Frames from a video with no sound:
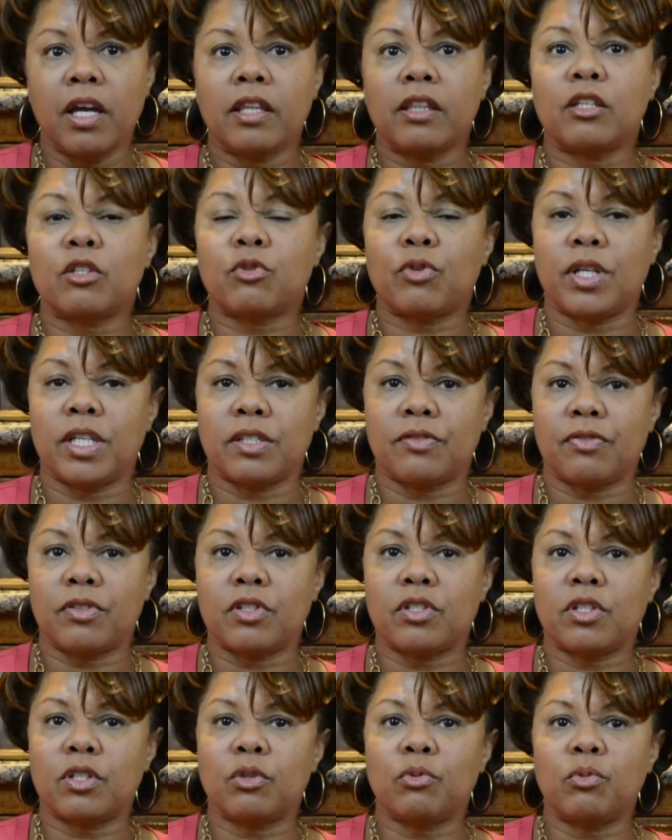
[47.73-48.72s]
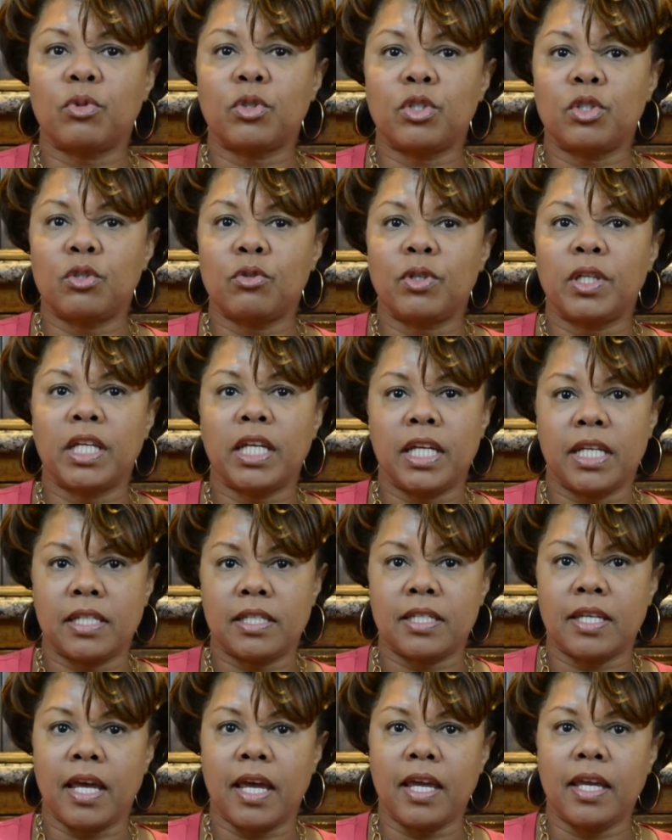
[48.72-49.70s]
The transfer center will do an
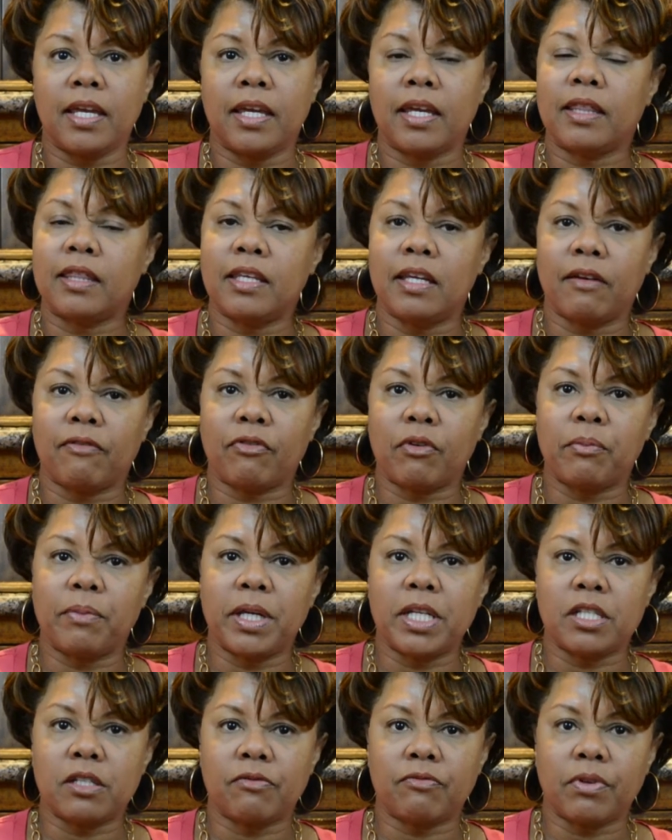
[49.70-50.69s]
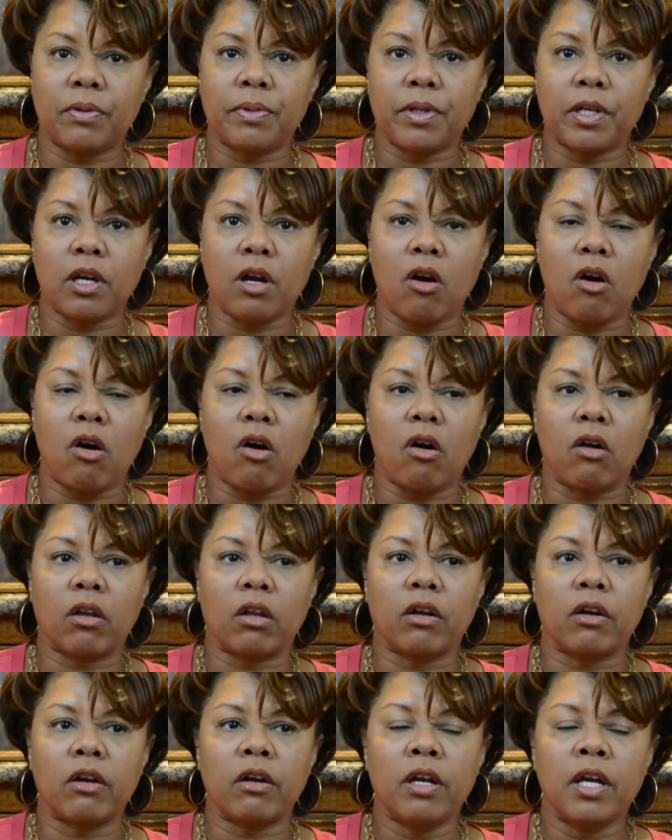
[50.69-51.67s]
intake, get the information from the
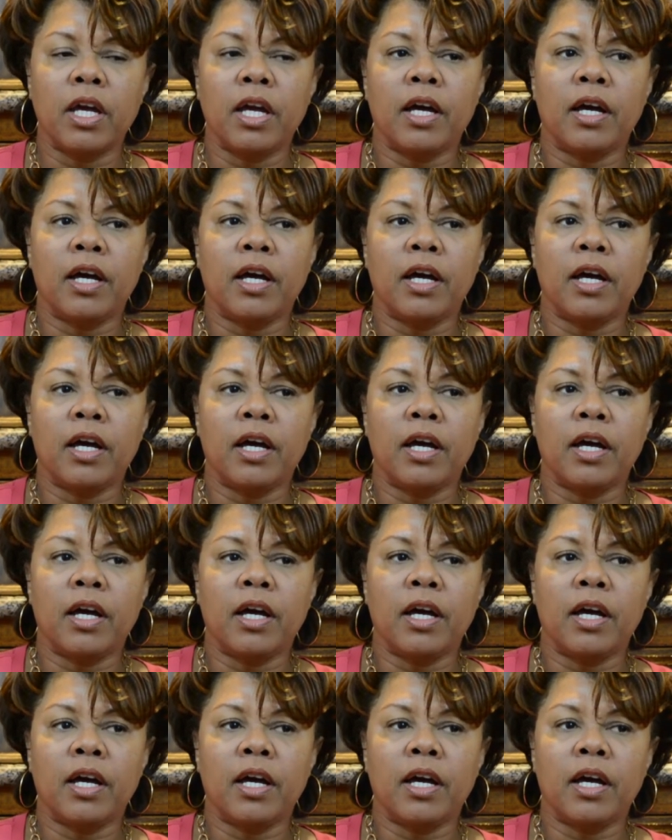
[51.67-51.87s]
caller,